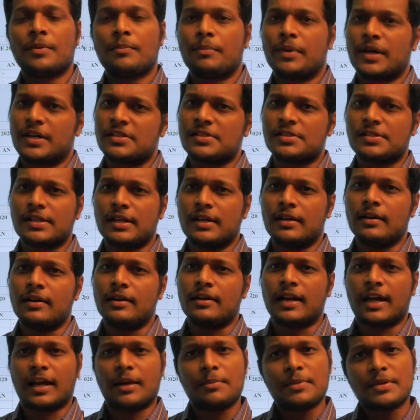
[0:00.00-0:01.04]
but still
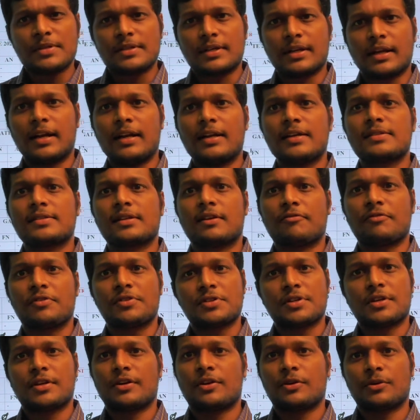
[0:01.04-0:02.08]
time is really
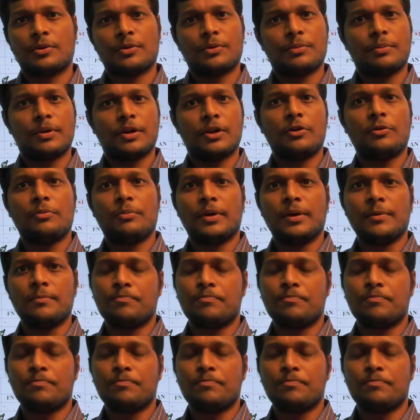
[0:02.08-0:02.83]
sufficient you believe me